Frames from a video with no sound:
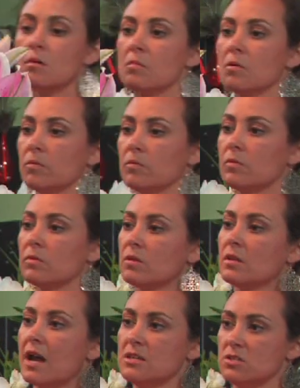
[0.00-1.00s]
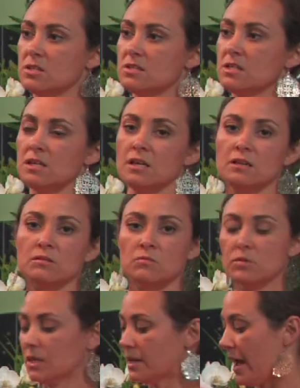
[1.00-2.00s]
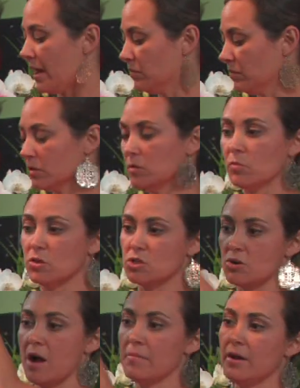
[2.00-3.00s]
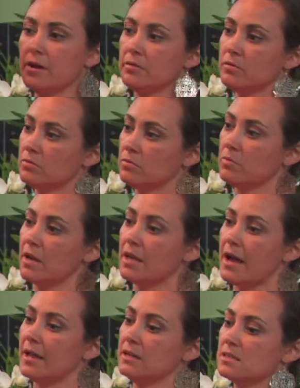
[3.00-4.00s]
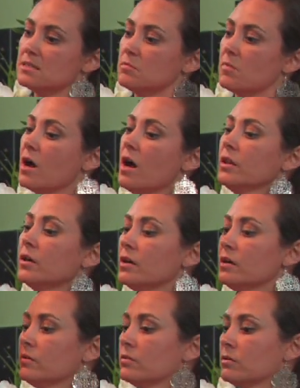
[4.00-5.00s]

But as you can see, we can add a little more drama by adding some color.